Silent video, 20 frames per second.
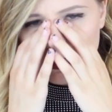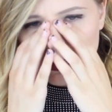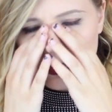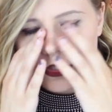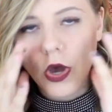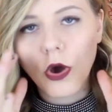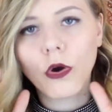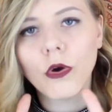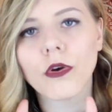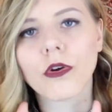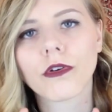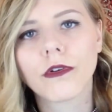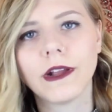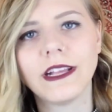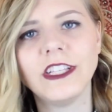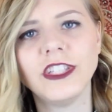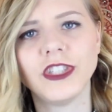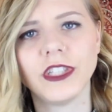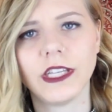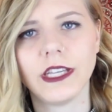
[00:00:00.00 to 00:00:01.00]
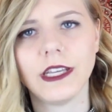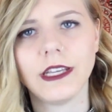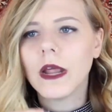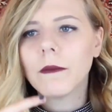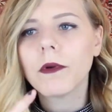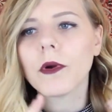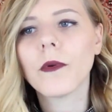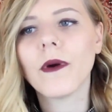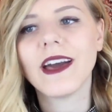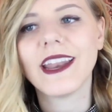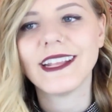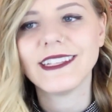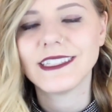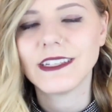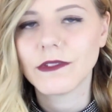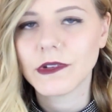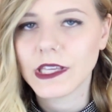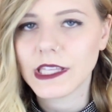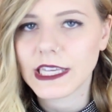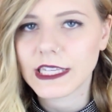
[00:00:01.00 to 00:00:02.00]
so cringy. Number 1, I
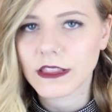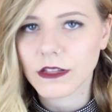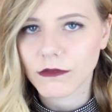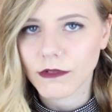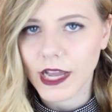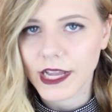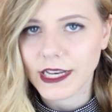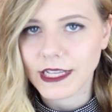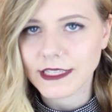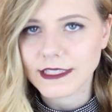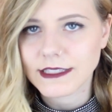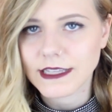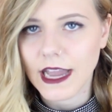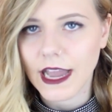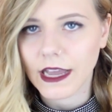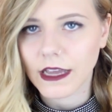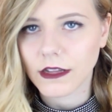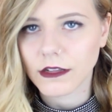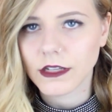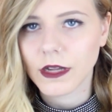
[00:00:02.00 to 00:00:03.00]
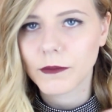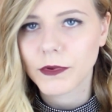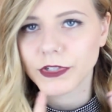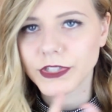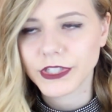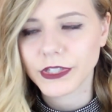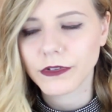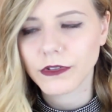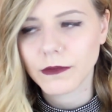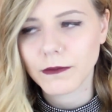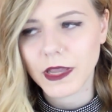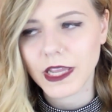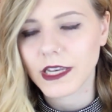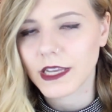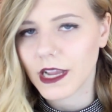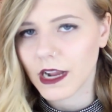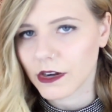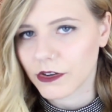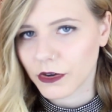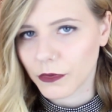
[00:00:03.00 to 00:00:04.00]
didn't really like the writing style. Number 2, the main
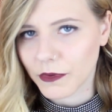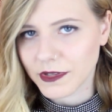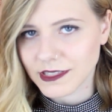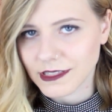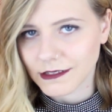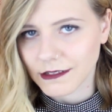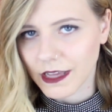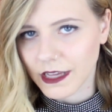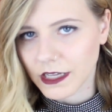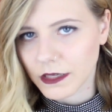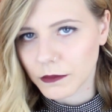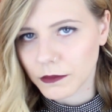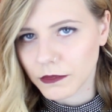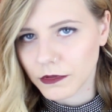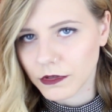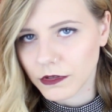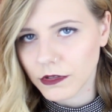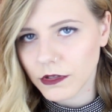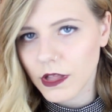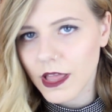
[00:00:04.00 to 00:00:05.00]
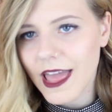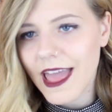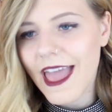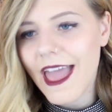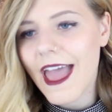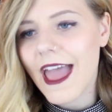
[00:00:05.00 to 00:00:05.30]
character wasn't likable.